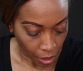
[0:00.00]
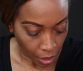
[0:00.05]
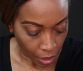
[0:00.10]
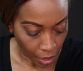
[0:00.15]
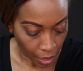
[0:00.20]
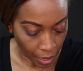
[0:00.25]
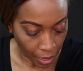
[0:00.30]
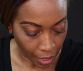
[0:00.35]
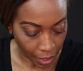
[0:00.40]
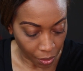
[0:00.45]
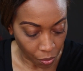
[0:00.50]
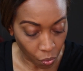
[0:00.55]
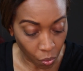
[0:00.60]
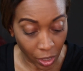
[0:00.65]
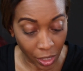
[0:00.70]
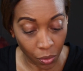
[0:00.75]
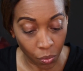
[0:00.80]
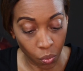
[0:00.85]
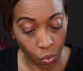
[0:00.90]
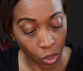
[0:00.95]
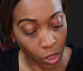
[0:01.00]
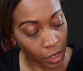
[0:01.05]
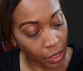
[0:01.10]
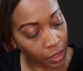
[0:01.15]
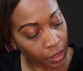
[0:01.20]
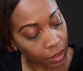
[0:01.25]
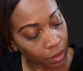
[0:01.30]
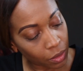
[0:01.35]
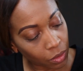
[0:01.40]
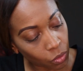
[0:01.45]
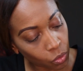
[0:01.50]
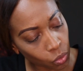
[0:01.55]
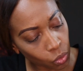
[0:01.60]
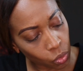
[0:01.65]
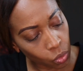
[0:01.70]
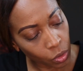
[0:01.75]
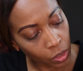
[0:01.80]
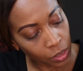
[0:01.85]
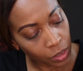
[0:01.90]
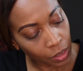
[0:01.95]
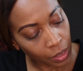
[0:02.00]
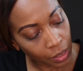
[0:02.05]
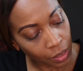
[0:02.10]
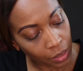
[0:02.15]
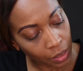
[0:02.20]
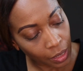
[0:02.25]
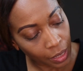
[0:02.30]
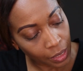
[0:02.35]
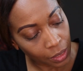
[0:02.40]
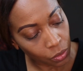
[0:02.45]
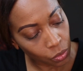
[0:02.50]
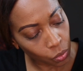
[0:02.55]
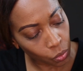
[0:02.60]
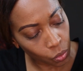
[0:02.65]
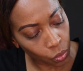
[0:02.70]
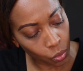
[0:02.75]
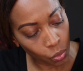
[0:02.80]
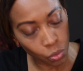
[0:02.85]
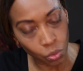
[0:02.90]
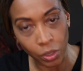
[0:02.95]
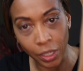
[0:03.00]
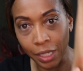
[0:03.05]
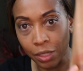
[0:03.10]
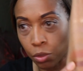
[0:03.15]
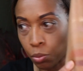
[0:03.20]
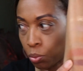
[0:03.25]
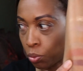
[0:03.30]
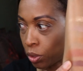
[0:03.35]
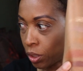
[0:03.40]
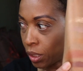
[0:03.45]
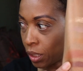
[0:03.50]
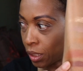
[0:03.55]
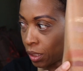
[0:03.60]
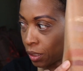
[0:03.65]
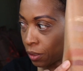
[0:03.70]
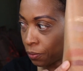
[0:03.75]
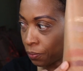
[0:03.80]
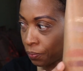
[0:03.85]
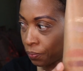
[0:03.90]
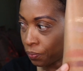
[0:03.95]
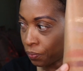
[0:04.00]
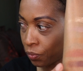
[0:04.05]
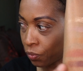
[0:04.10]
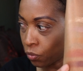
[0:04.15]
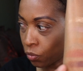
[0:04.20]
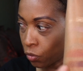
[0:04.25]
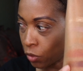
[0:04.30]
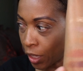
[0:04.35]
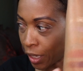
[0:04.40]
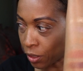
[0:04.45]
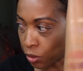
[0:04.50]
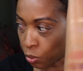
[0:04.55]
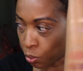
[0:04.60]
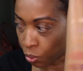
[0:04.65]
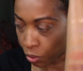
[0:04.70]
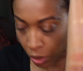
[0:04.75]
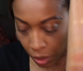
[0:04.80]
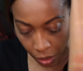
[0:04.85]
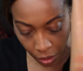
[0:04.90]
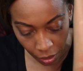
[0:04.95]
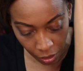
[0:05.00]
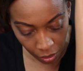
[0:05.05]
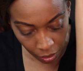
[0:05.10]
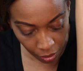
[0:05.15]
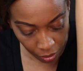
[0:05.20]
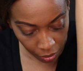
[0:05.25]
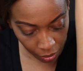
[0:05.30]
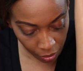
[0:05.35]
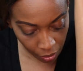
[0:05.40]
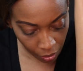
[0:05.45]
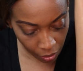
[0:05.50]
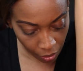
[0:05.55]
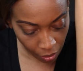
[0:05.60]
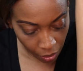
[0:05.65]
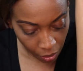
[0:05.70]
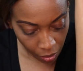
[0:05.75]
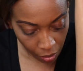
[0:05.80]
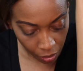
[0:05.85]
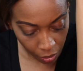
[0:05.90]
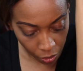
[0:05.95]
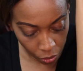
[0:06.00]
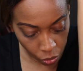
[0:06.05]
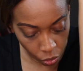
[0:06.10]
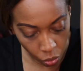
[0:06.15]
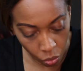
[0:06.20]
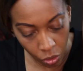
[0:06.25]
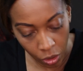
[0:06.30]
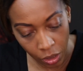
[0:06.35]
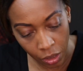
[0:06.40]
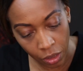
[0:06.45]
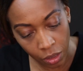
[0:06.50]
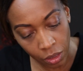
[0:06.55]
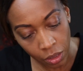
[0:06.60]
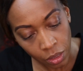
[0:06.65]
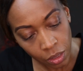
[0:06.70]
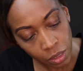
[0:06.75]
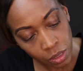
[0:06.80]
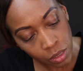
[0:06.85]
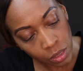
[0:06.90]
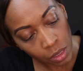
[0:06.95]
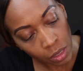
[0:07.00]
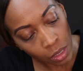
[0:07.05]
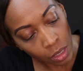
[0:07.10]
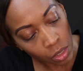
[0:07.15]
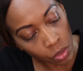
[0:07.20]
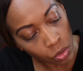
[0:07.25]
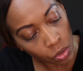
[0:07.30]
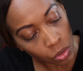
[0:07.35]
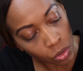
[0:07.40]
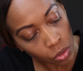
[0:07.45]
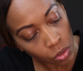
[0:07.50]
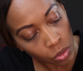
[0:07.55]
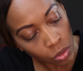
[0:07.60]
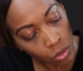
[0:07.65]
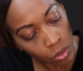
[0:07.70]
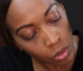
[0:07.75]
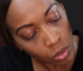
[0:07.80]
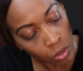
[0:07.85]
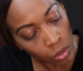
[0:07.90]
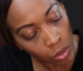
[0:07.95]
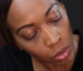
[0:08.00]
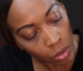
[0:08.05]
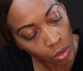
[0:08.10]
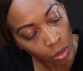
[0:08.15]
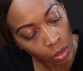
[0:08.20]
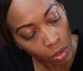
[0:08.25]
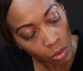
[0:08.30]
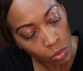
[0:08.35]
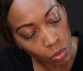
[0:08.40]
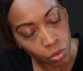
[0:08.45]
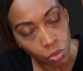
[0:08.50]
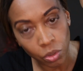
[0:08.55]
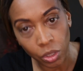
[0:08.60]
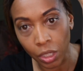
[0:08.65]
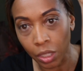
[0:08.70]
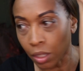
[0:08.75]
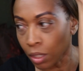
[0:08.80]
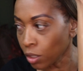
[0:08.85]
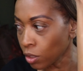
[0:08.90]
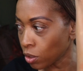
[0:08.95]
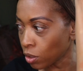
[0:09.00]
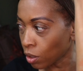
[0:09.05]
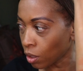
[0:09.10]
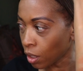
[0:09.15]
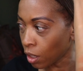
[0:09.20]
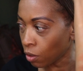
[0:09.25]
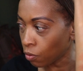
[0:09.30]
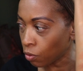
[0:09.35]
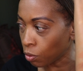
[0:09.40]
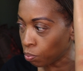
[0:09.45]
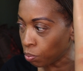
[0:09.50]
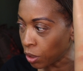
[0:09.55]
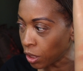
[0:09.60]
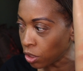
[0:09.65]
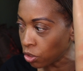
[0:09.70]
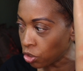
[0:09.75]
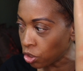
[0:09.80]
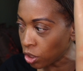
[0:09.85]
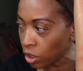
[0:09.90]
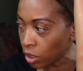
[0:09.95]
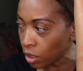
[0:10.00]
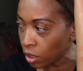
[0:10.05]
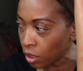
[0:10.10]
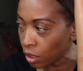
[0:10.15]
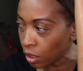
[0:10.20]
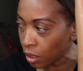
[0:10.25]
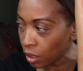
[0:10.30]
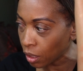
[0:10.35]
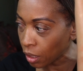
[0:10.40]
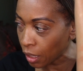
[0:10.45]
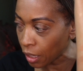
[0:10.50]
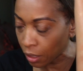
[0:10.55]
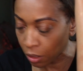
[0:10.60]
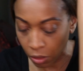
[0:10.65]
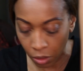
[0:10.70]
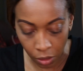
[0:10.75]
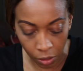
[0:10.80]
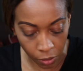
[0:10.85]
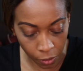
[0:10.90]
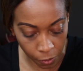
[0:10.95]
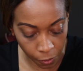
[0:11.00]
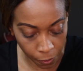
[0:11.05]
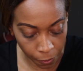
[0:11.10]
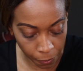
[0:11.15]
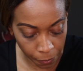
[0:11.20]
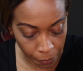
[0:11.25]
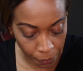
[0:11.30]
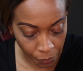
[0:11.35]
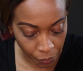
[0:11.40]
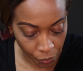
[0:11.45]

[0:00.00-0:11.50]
Highway 1. Ooh, it's like a nice, ooh, that's pretty. That's pretty. Laguna is another. Oh yeah, that's kind of a peachy kind of color.